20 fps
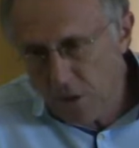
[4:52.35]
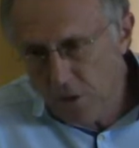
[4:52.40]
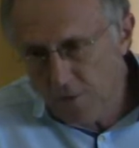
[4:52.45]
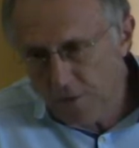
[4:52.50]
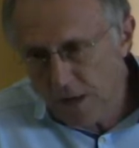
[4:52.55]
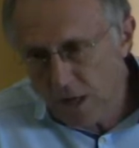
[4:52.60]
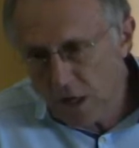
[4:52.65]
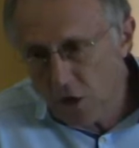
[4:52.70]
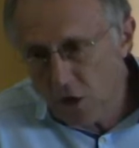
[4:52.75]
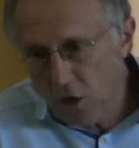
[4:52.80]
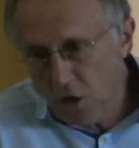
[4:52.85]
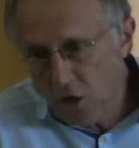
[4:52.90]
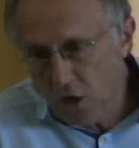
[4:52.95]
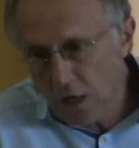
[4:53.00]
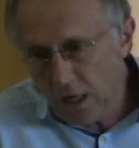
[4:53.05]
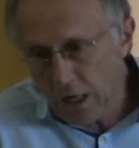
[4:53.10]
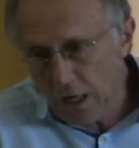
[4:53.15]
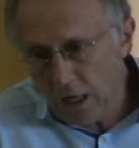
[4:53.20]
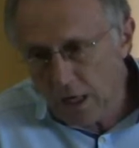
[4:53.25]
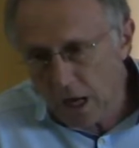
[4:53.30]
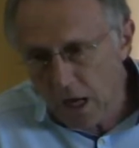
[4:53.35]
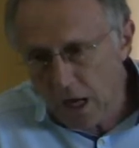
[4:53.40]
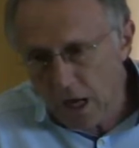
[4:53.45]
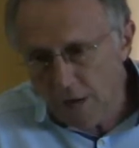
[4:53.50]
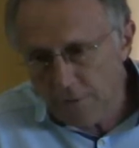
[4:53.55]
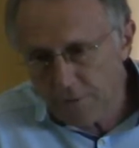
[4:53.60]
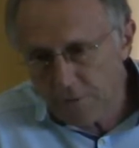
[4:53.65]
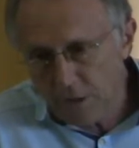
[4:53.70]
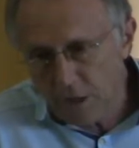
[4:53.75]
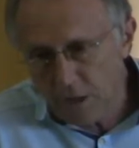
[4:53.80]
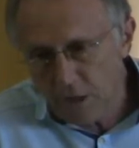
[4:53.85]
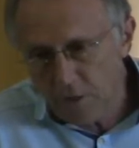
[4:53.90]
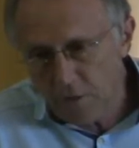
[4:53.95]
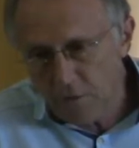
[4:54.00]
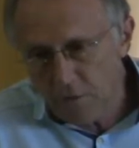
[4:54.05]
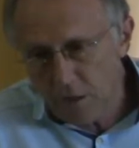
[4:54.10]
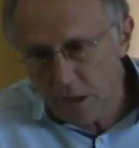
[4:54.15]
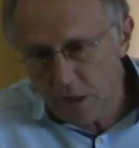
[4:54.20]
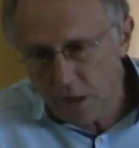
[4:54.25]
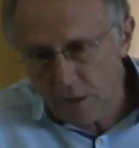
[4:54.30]
very early
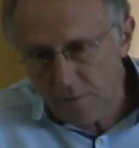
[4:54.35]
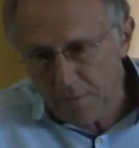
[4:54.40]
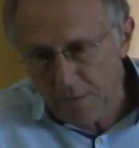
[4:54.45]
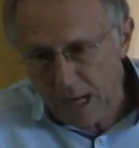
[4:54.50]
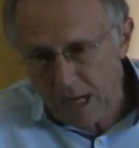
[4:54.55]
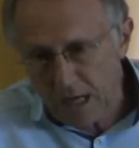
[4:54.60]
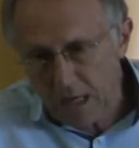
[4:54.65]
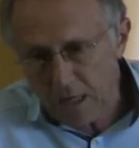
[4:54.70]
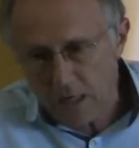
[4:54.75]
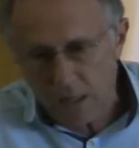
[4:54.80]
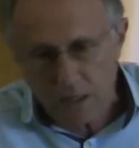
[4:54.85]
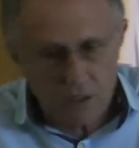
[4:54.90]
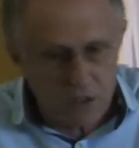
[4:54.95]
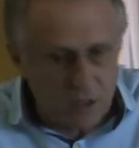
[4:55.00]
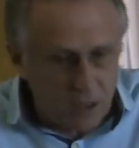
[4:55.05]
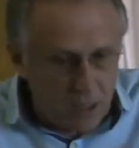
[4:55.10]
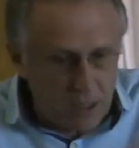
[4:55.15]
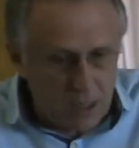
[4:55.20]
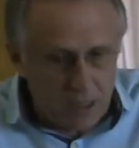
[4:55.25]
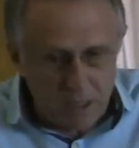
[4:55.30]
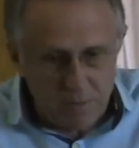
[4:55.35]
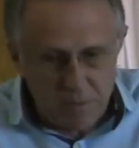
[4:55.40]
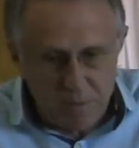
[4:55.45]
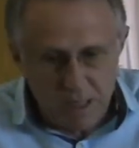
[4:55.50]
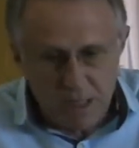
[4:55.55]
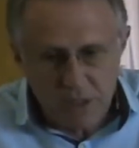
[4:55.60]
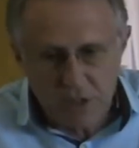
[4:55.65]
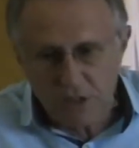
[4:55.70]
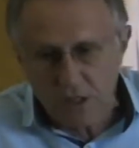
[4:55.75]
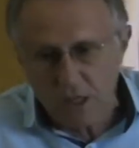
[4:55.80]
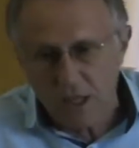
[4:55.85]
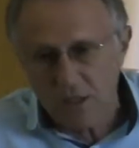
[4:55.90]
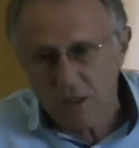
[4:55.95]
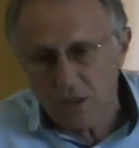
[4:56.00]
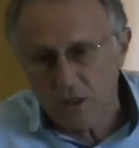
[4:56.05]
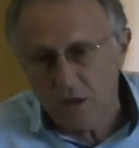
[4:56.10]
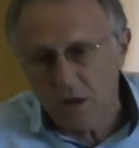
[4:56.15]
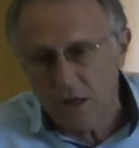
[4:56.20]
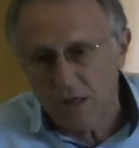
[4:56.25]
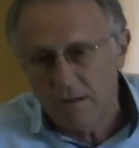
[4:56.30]
after we got married and started in ministry
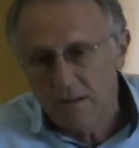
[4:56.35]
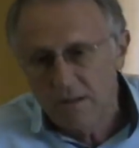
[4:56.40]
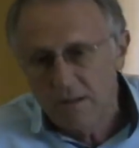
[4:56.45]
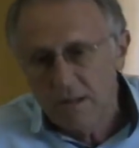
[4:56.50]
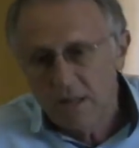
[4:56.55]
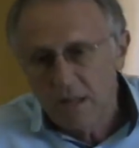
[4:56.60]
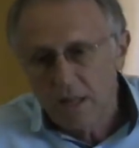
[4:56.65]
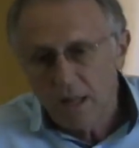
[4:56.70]
and so on,